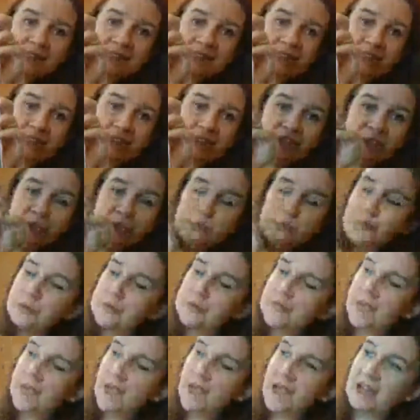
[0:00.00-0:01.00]
Did you
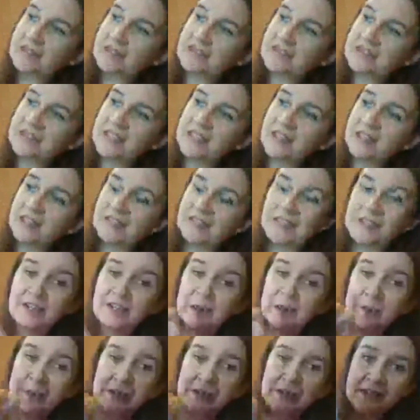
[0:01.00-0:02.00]
guess the
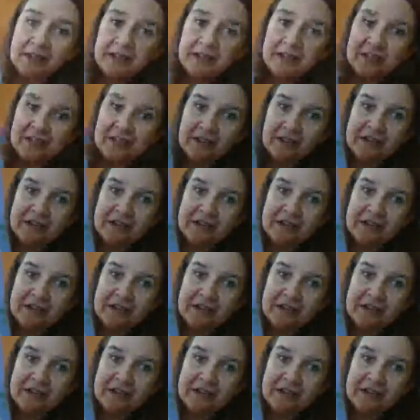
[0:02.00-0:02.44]
chameleon?